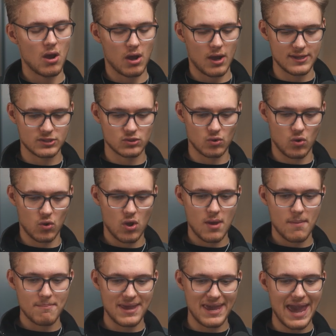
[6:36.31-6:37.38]
I saw
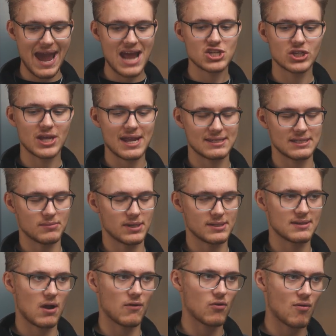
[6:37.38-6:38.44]
me educating
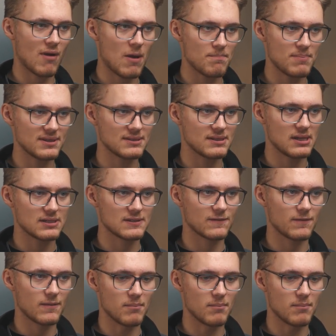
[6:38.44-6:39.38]
myself around business,